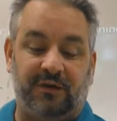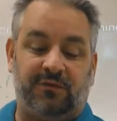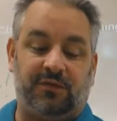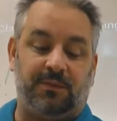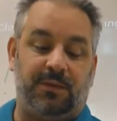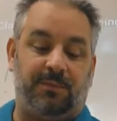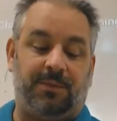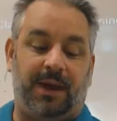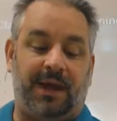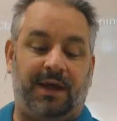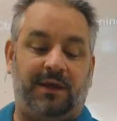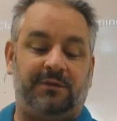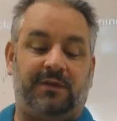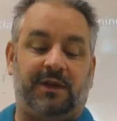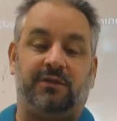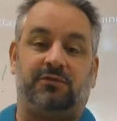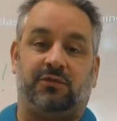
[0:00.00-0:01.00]
from the
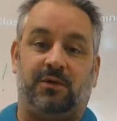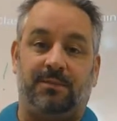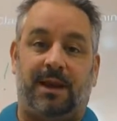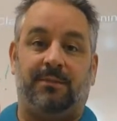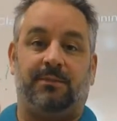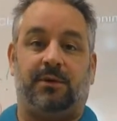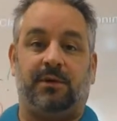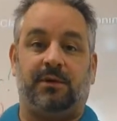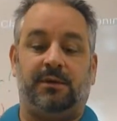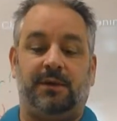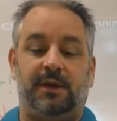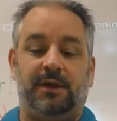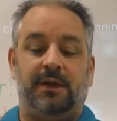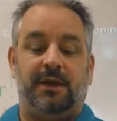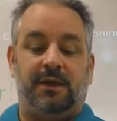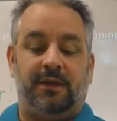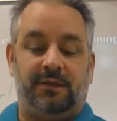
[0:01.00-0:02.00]
past is remembered.
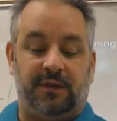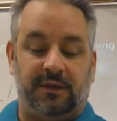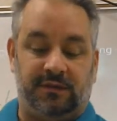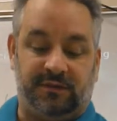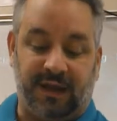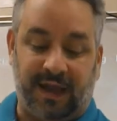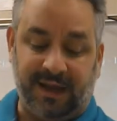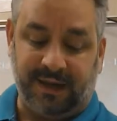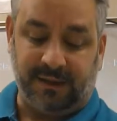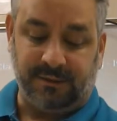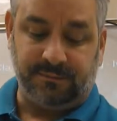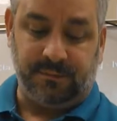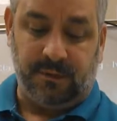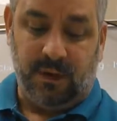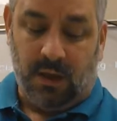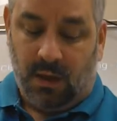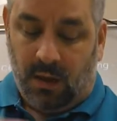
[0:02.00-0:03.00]
The
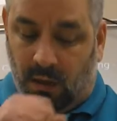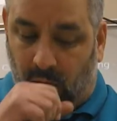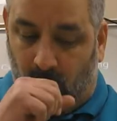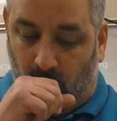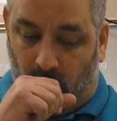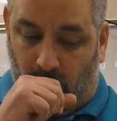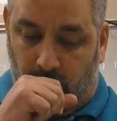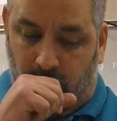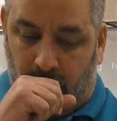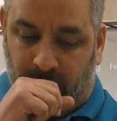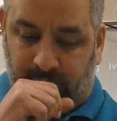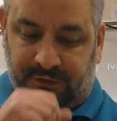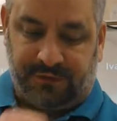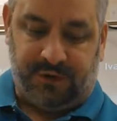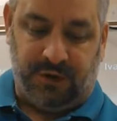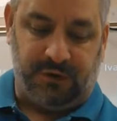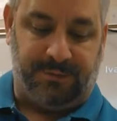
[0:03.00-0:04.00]
second,
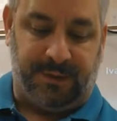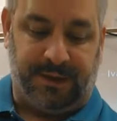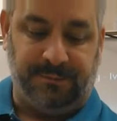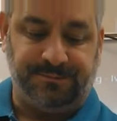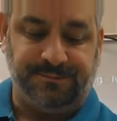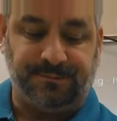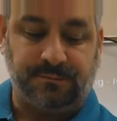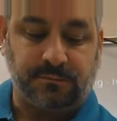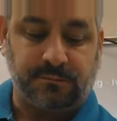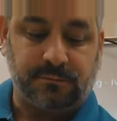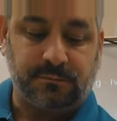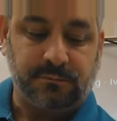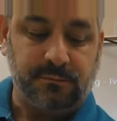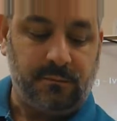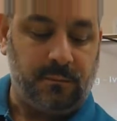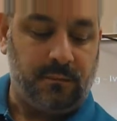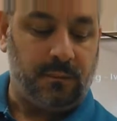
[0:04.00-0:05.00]
excuse me,
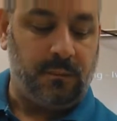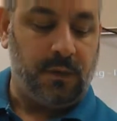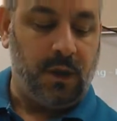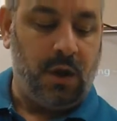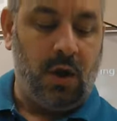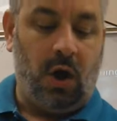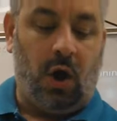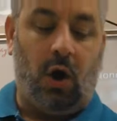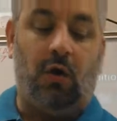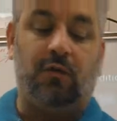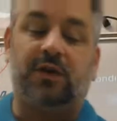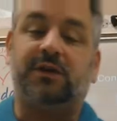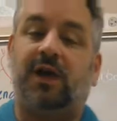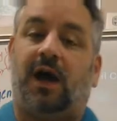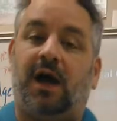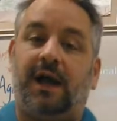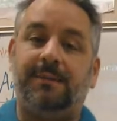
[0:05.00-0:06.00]
over
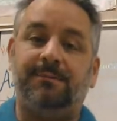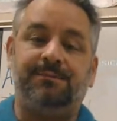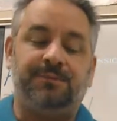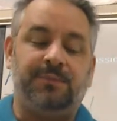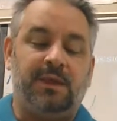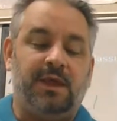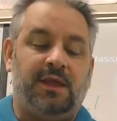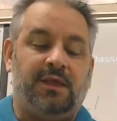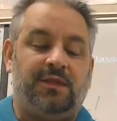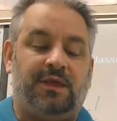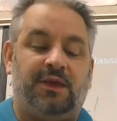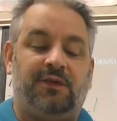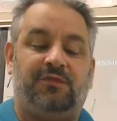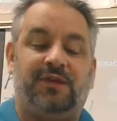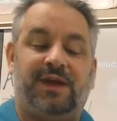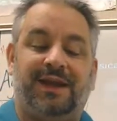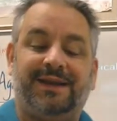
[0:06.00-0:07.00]
time, the
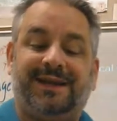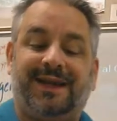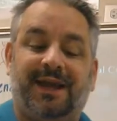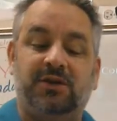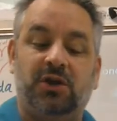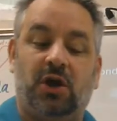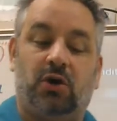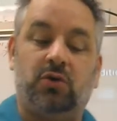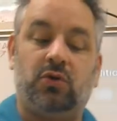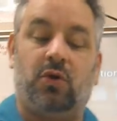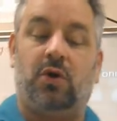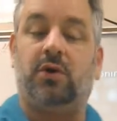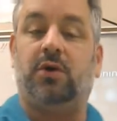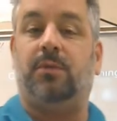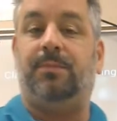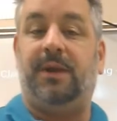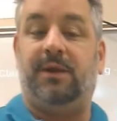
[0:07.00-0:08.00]
event can no
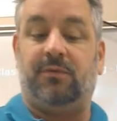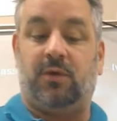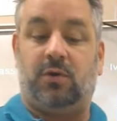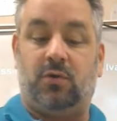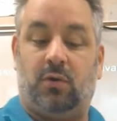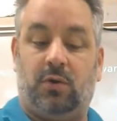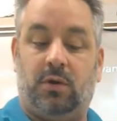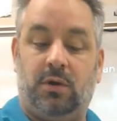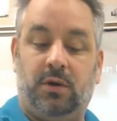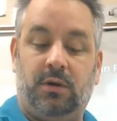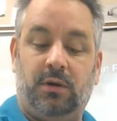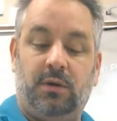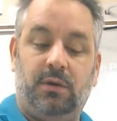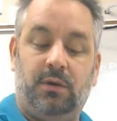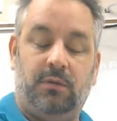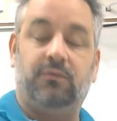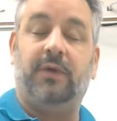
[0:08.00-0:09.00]
longer be
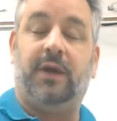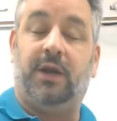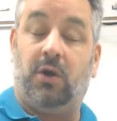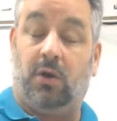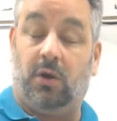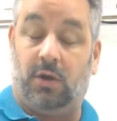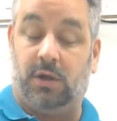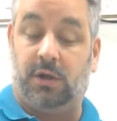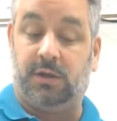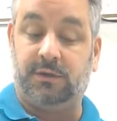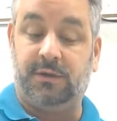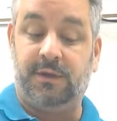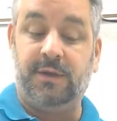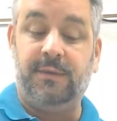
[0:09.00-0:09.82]
recalled.